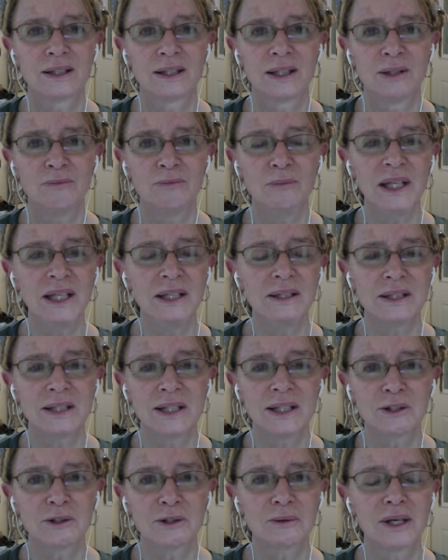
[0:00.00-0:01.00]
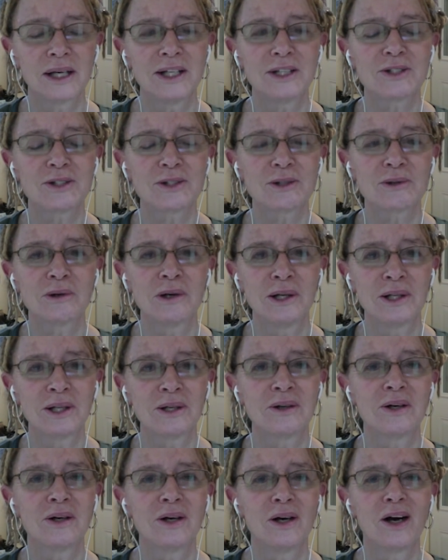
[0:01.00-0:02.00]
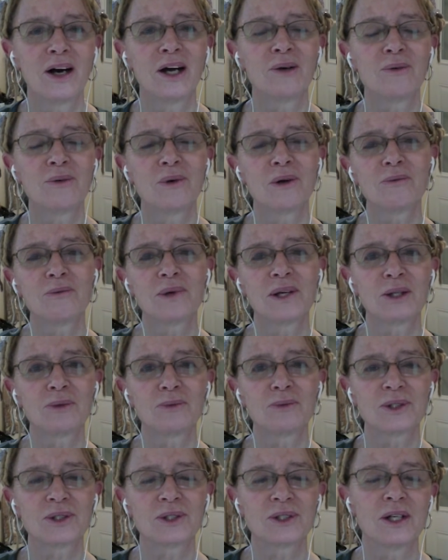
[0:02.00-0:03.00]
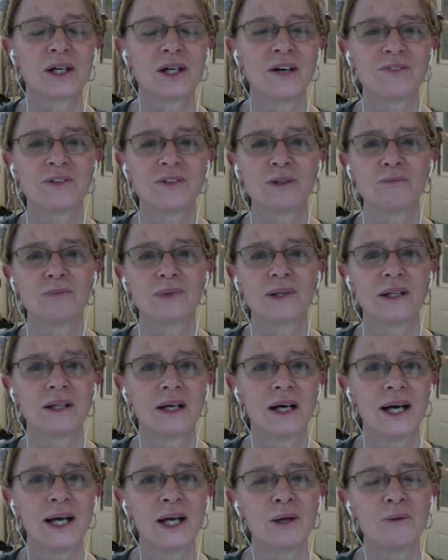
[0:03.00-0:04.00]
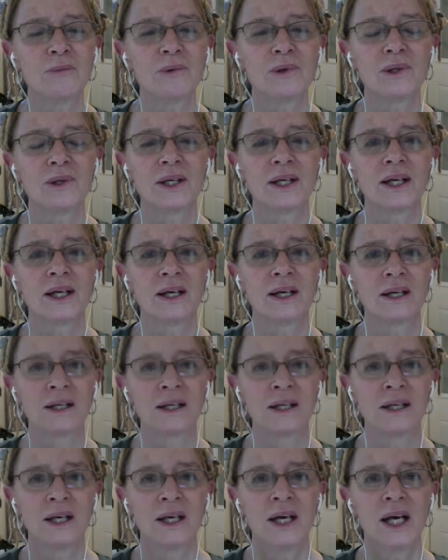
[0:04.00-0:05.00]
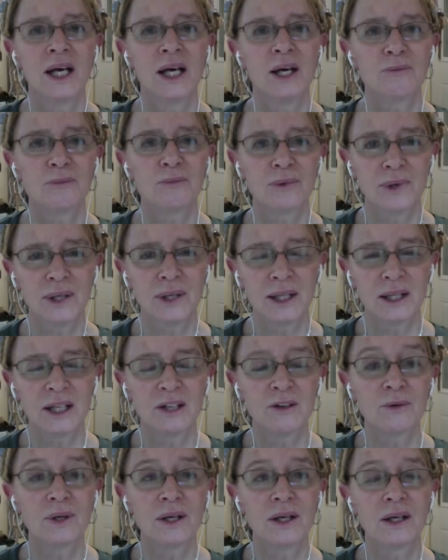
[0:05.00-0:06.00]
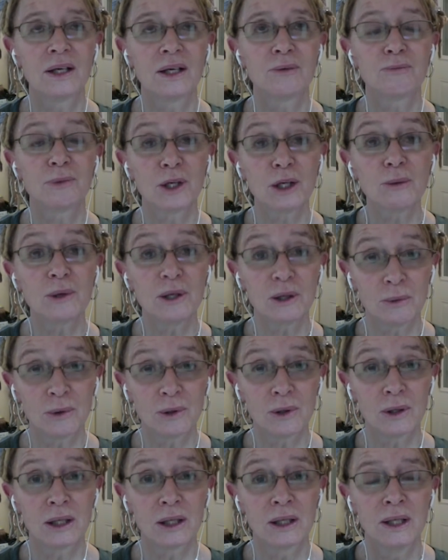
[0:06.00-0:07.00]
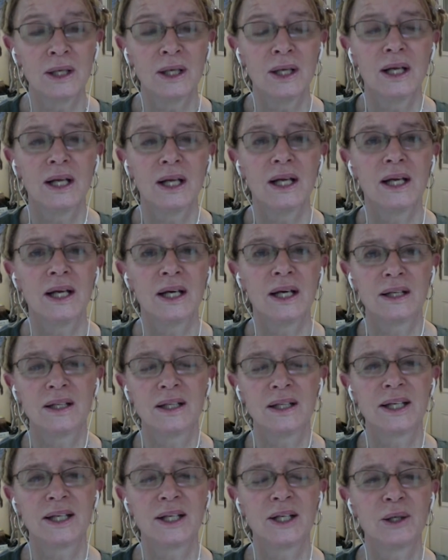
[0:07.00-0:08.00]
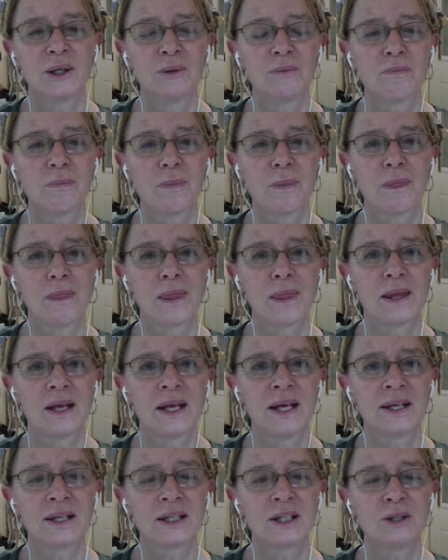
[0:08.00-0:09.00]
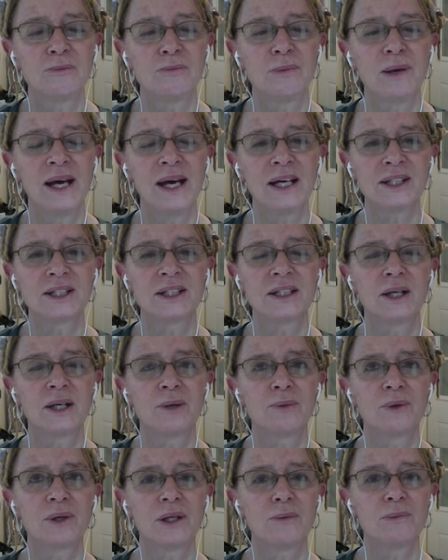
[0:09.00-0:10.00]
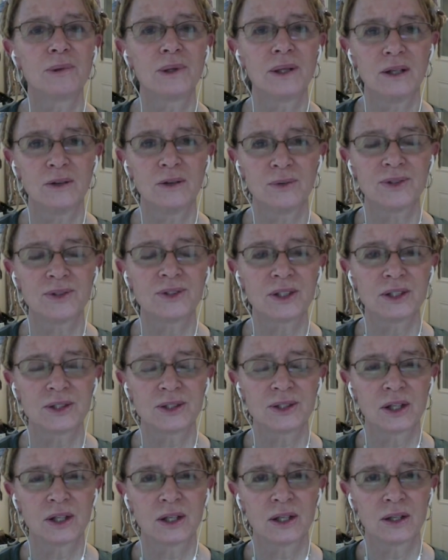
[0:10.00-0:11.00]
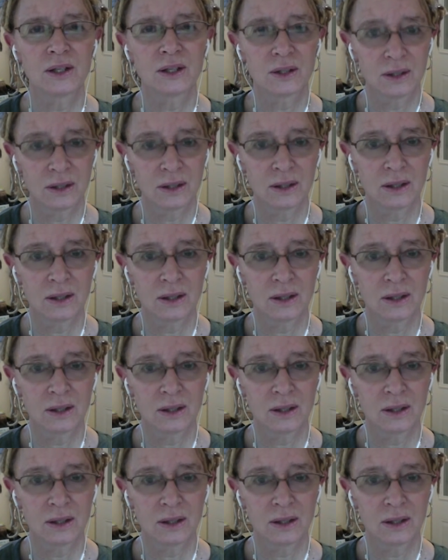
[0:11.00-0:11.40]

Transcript: a meat tenderizer on your heart where it becomes soft and pliable again and breathe and, and permeable and um and compassion i really believe is just our